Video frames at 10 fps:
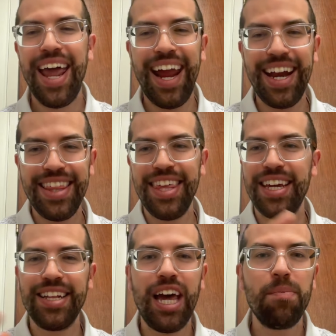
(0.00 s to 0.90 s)
anything
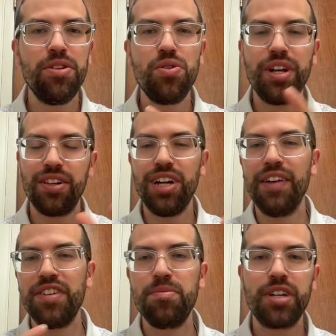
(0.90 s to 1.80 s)
can happen. You get a lot of
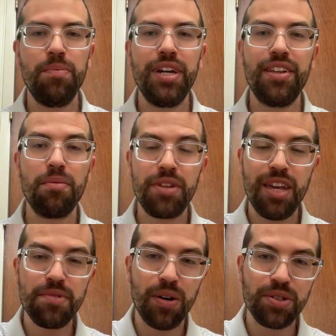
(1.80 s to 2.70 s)
teams coming in there,
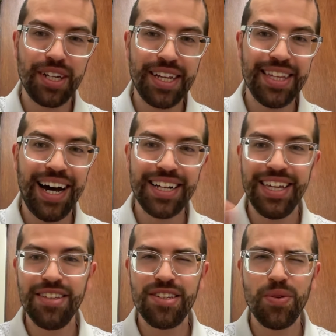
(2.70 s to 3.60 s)
teams also getting knocked
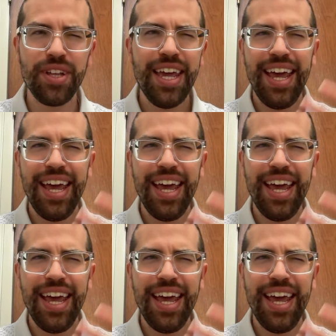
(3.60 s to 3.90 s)
into it.